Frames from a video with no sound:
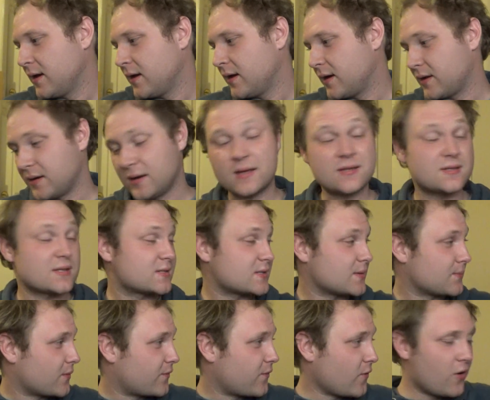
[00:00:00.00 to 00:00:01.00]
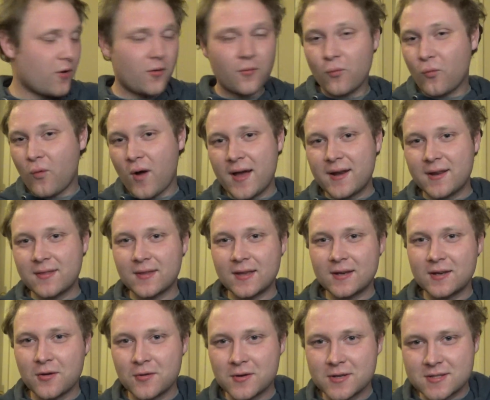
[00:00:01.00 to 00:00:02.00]
And as I said before, why didn't they
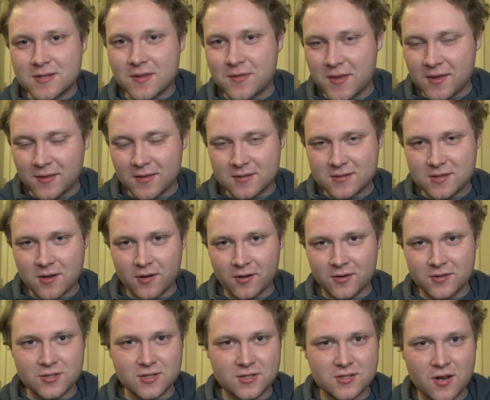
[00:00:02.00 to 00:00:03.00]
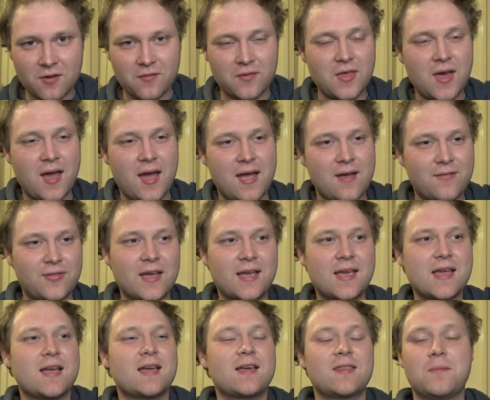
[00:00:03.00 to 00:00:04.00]
notice the thing that's going on just over there if they're
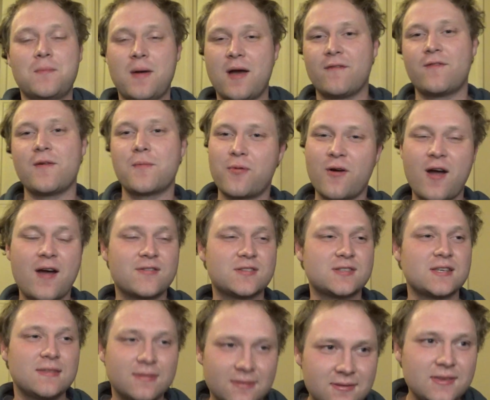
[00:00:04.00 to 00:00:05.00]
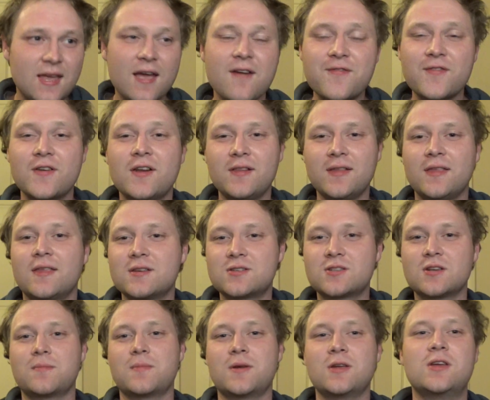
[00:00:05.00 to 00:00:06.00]
kicking them out for privacy? Definitely they
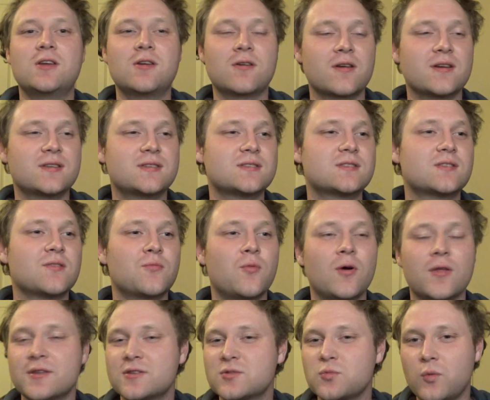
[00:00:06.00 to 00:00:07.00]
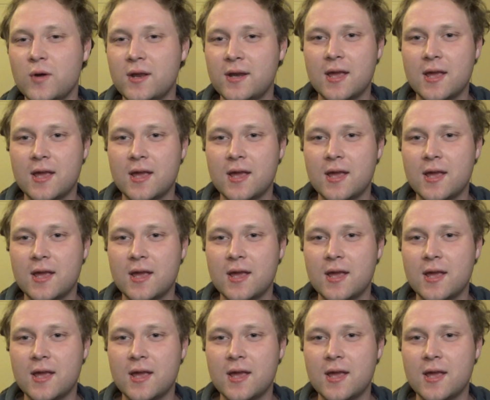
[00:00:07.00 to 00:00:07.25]
should have been curious as to what this weird